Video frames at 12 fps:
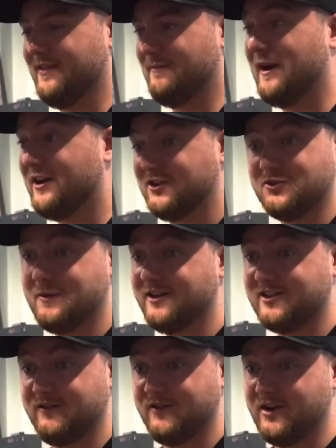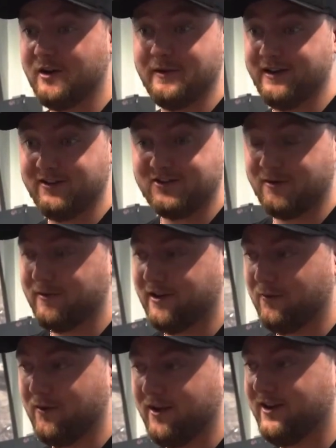my customer hasn't even come yet, he's coming in
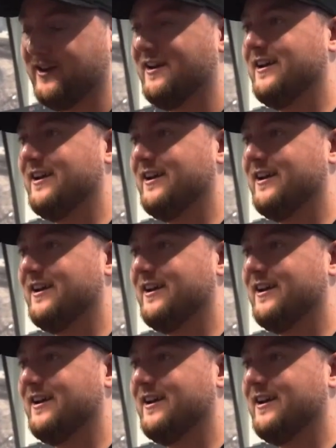a week.